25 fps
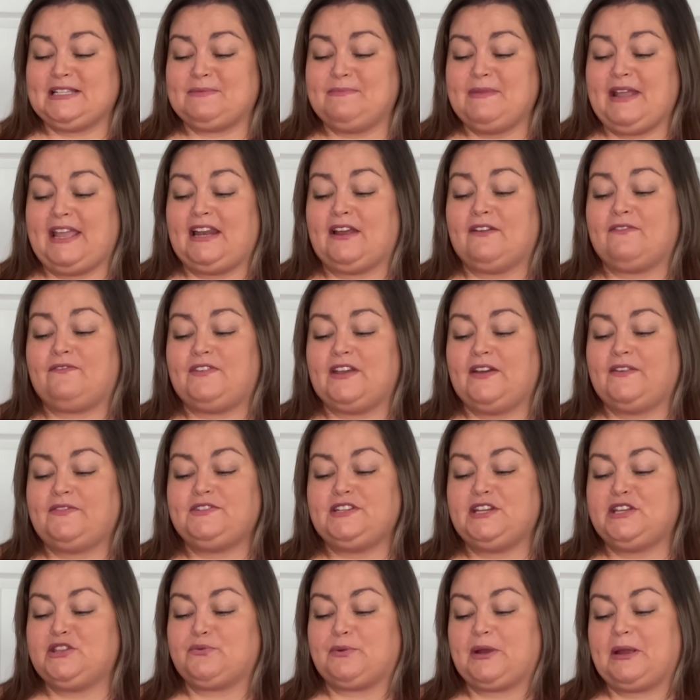is made of
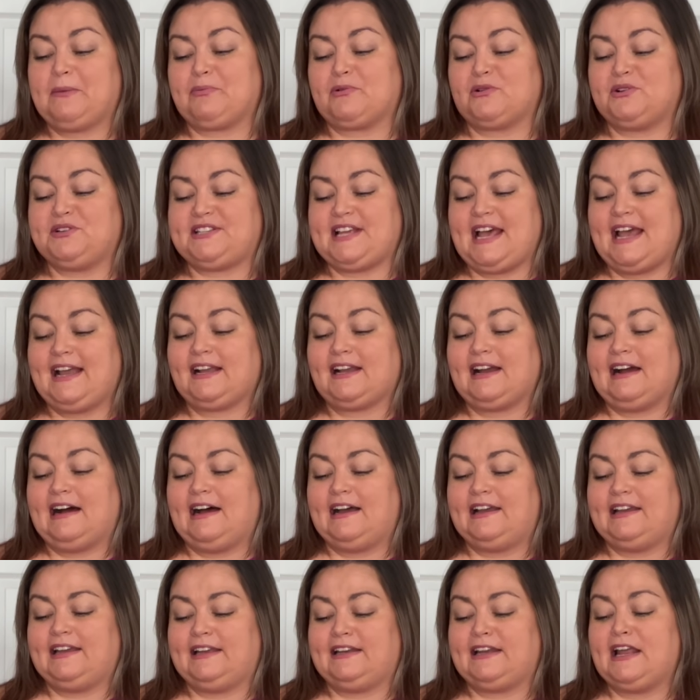53%
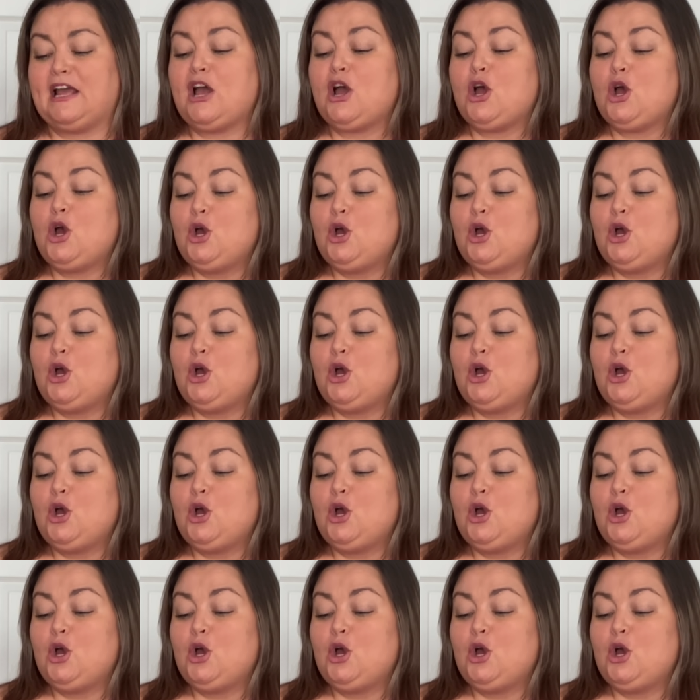cotton,